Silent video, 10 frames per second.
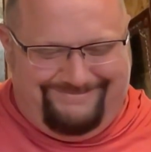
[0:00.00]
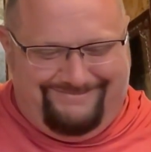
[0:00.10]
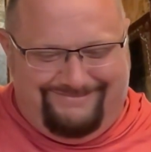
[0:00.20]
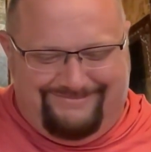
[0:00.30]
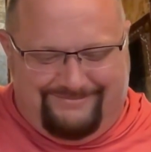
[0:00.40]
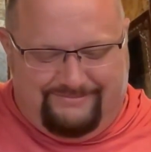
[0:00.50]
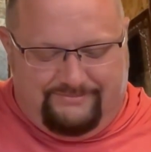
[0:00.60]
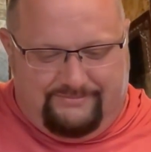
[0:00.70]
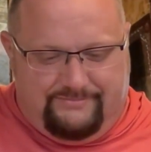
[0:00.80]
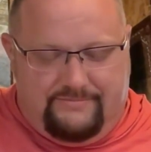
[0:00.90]

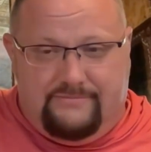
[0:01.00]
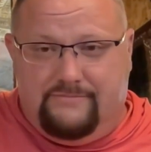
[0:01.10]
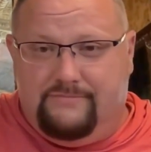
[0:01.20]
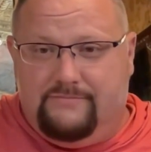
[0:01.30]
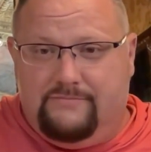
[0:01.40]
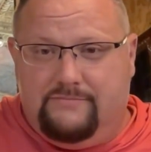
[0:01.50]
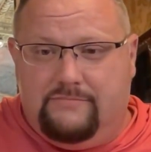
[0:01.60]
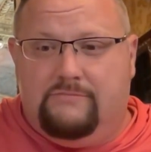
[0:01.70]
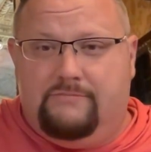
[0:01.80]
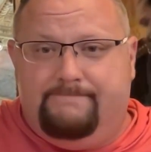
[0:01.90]

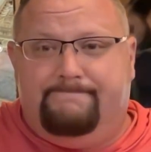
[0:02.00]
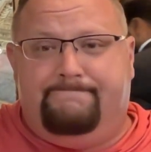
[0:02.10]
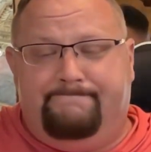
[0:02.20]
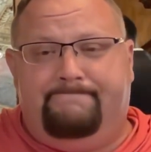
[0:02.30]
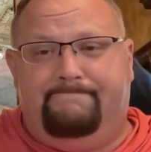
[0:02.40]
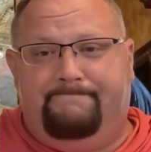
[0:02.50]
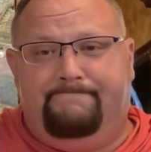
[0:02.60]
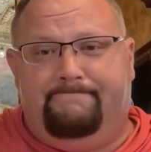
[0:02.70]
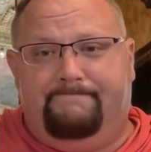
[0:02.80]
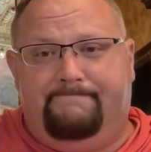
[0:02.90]

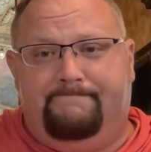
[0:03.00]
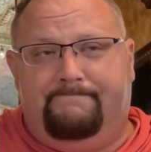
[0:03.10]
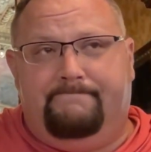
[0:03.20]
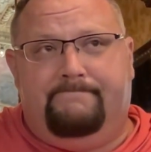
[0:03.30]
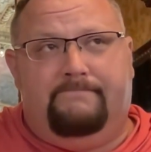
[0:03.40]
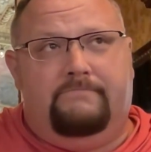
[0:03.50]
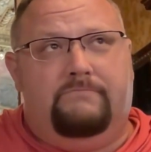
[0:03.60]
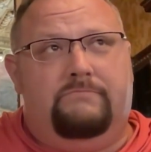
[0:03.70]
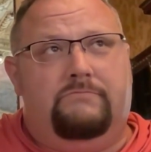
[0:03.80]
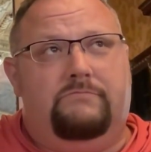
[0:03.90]

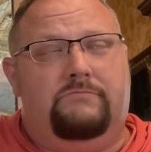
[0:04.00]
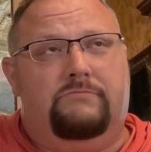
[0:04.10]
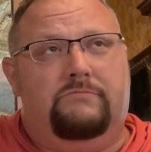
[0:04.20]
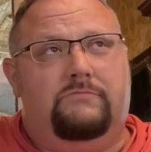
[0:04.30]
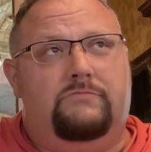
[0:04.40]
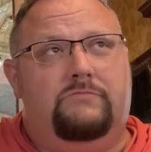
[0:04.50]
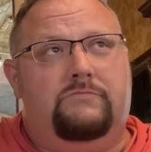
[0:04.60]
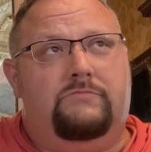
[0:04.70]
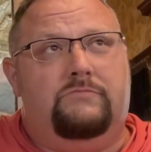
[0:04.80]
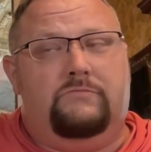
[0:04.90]

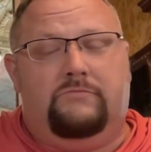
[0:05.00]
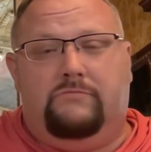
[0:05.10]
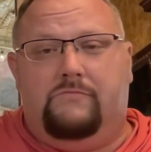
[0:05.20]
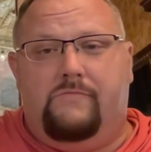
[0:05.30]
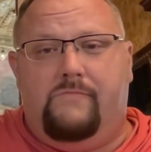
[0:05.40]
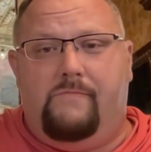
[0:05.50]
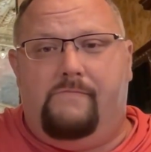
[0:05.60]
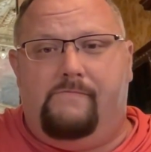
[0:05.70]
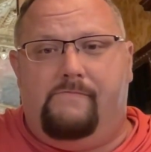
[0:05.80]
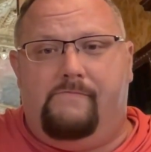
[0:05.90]

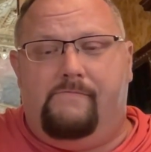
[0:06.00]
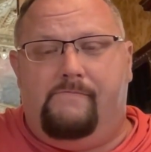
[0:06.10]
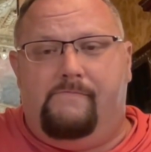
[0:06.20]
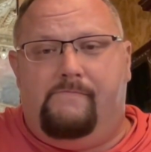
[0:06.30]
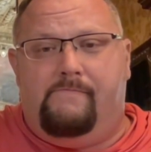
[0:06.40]
This person isn't speaking.